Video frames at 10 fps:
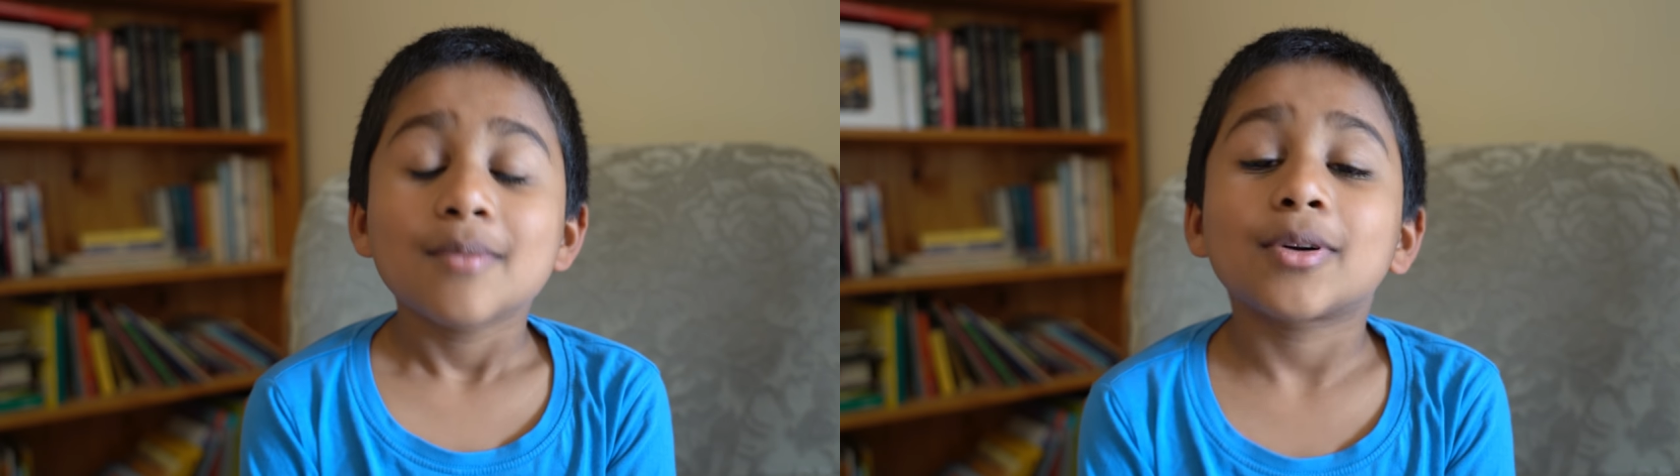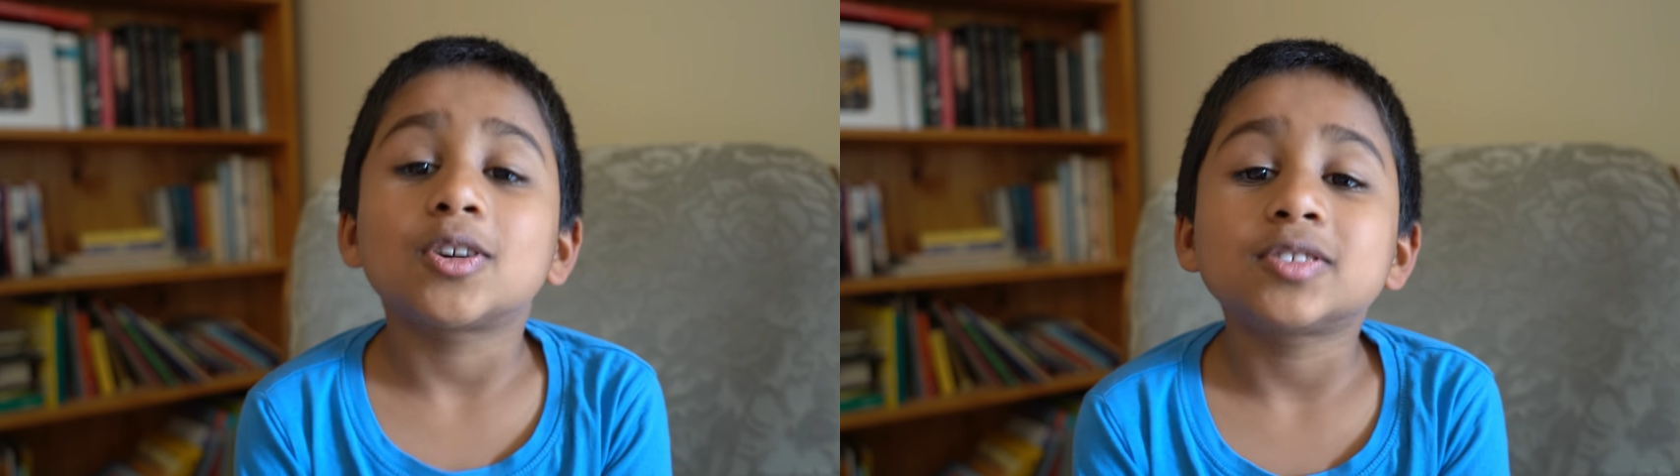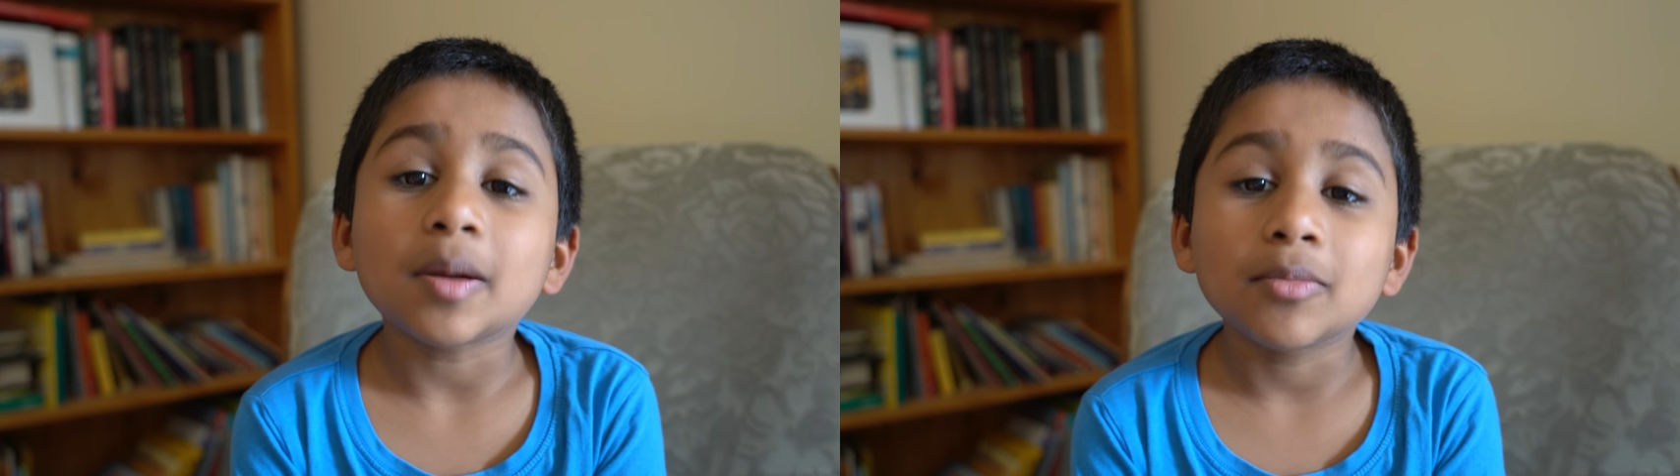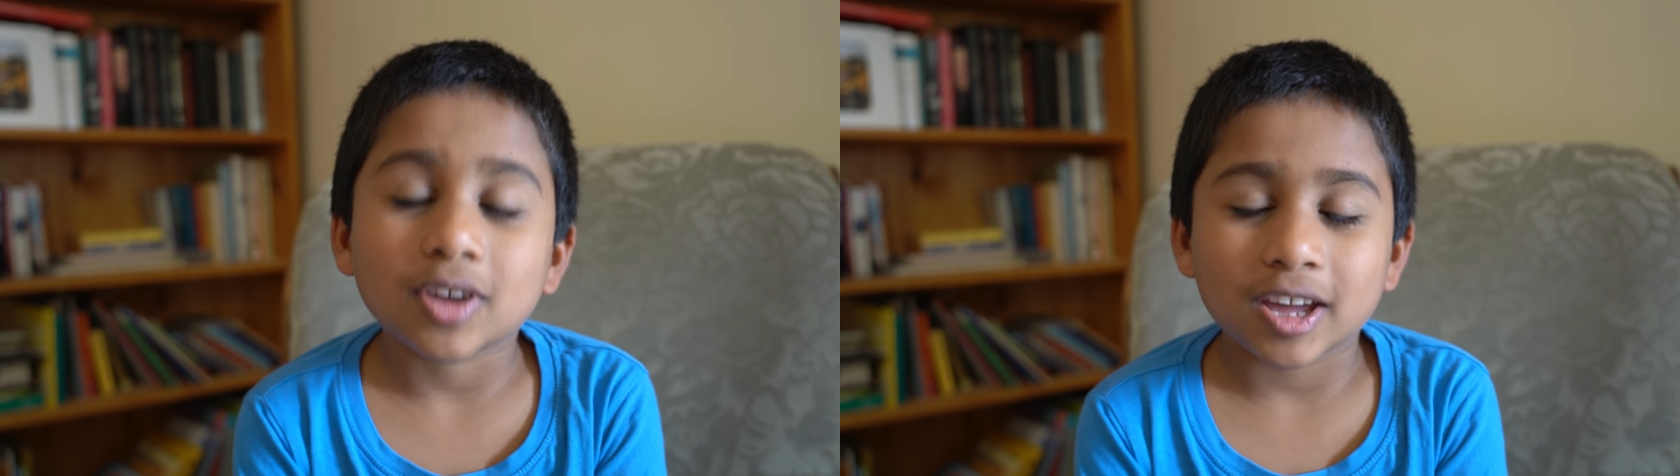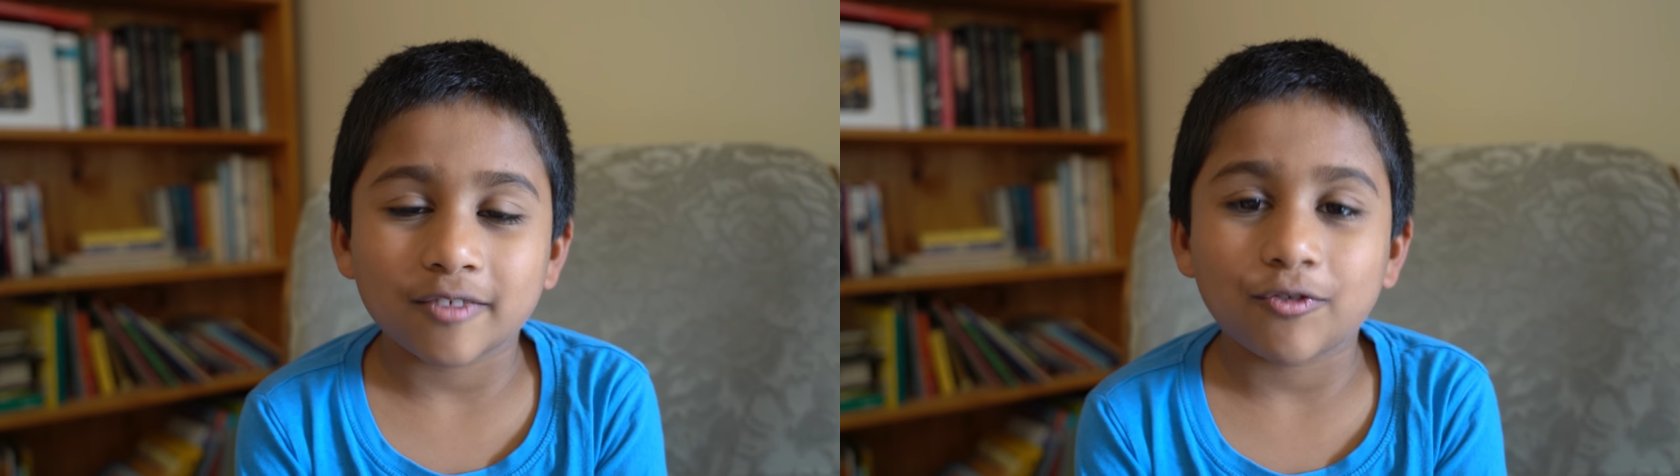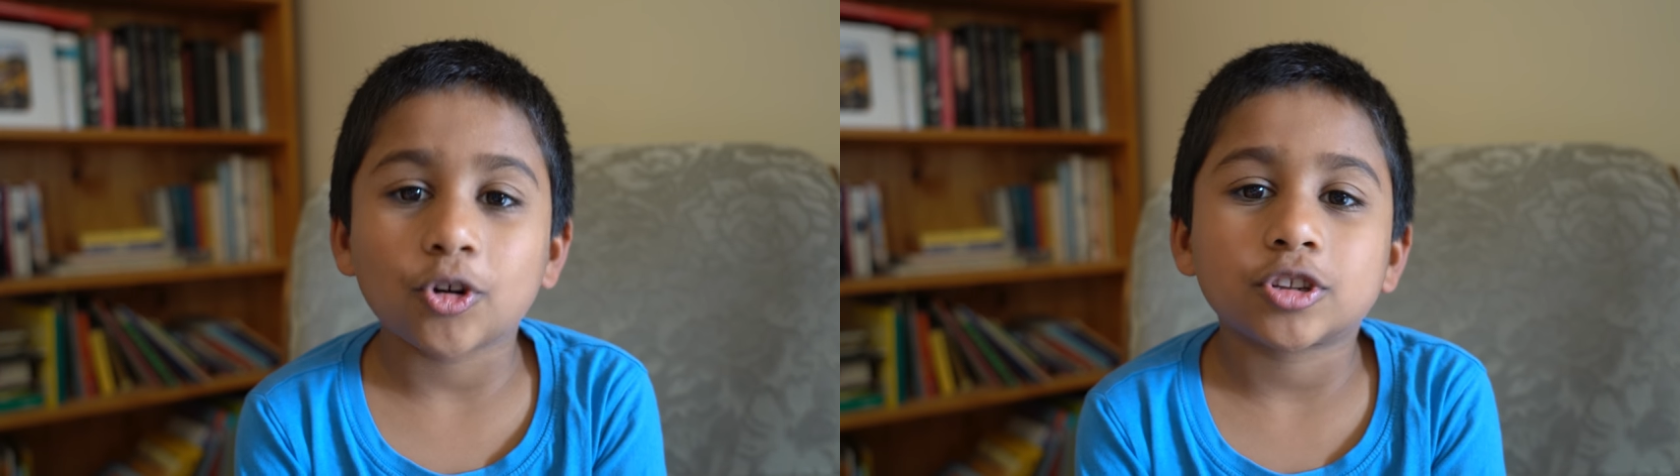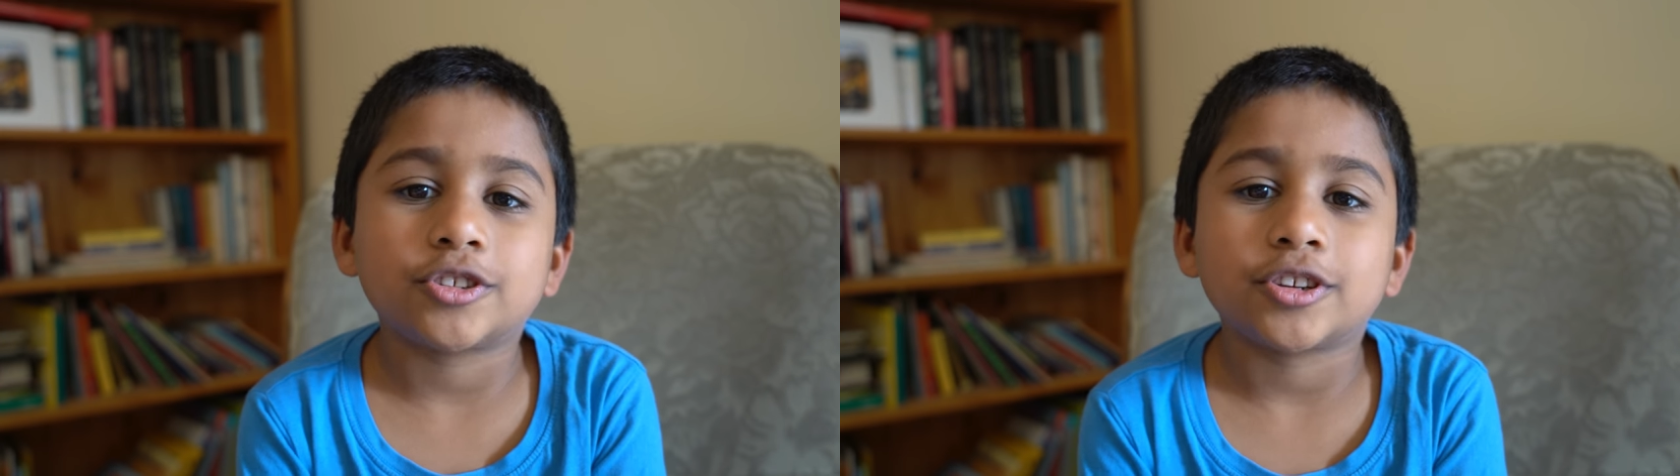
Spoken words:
because I'm looking forward